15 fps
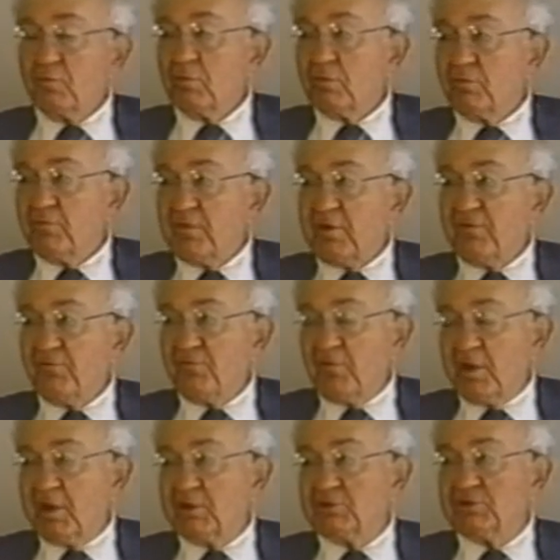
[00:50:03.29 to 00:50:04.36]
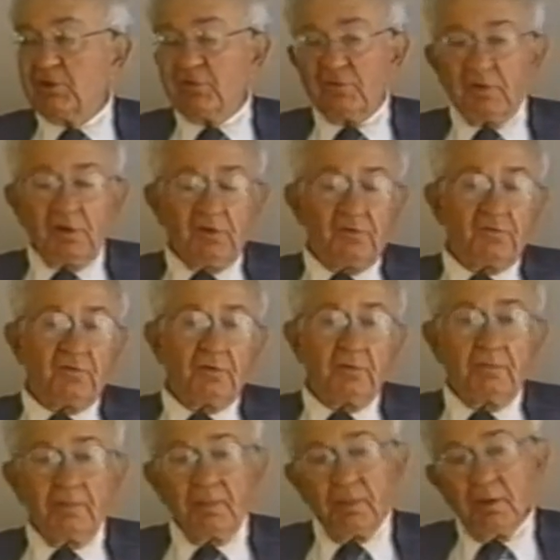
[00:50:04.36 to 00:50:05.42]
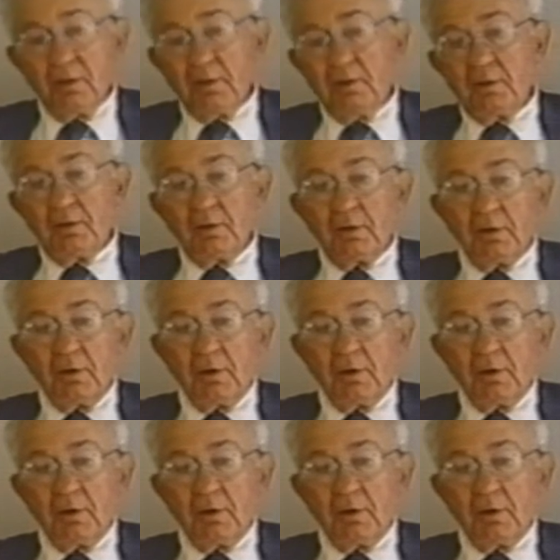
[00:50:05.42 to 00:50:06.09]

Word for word: was very frank, just as uh,